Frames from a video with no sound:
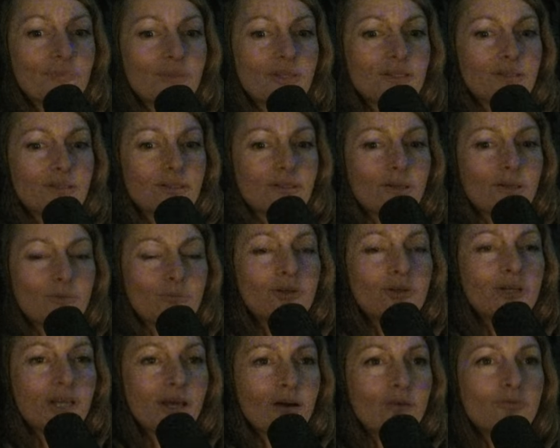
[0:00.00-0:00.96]
that are
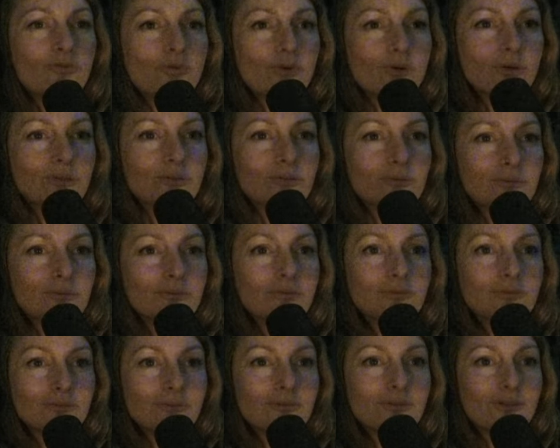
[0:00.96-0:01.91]
pretty helpful
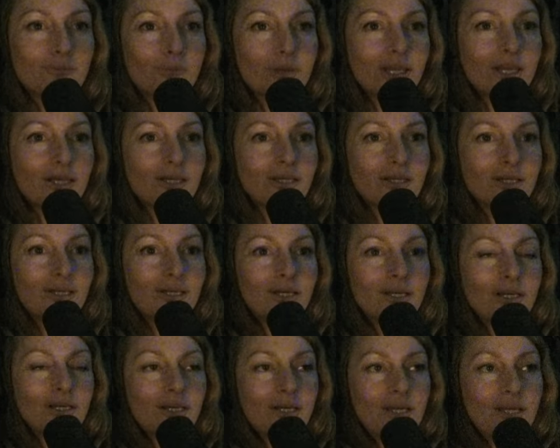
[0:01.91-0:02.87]
to me.
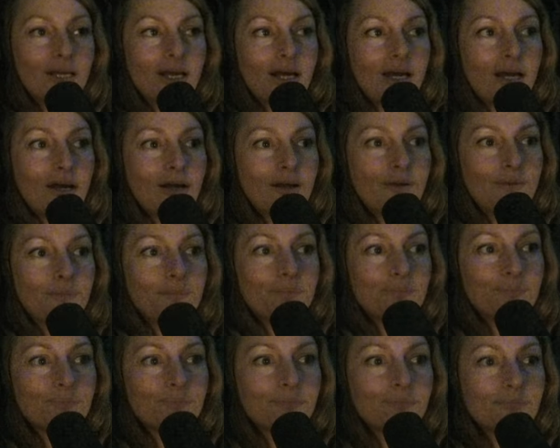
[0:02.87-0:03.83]
Mm-hmm.
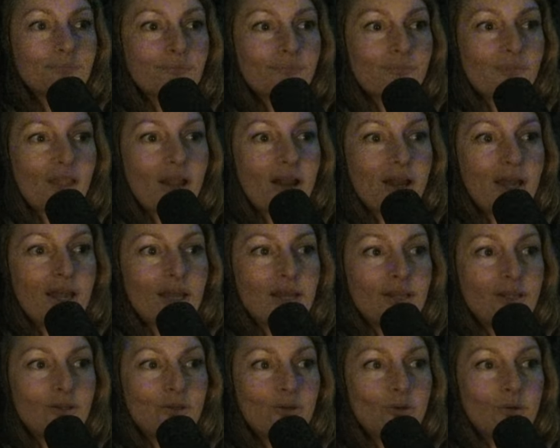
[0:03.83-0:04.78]
Um,
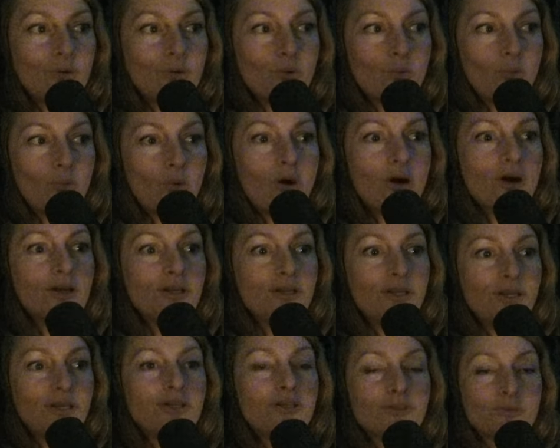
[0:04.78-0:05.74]
and
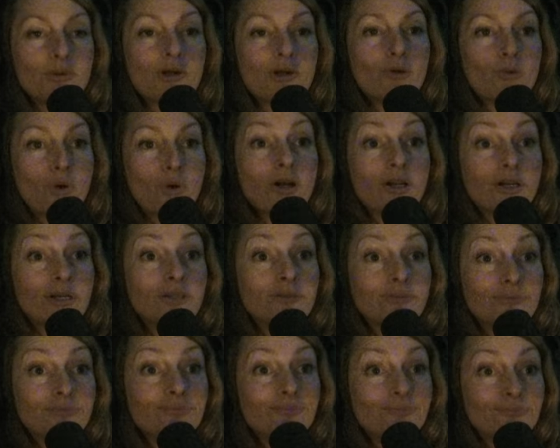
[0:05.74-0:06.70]
one is
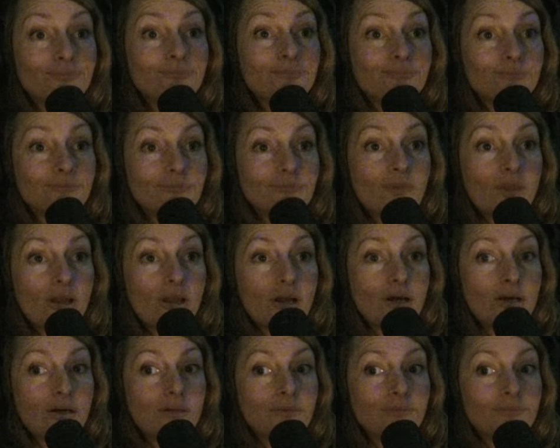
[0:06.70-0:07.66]
marijuana. Mm-hmm.
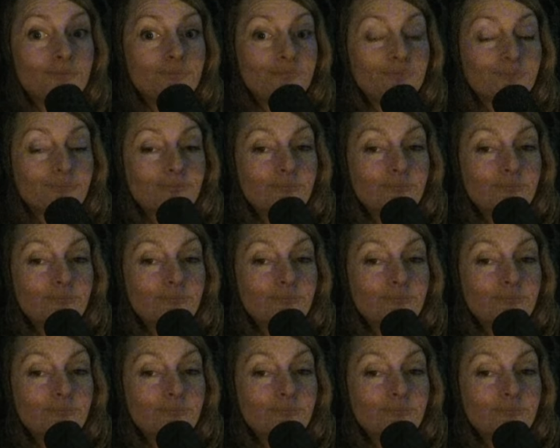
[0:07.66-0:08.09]
Um,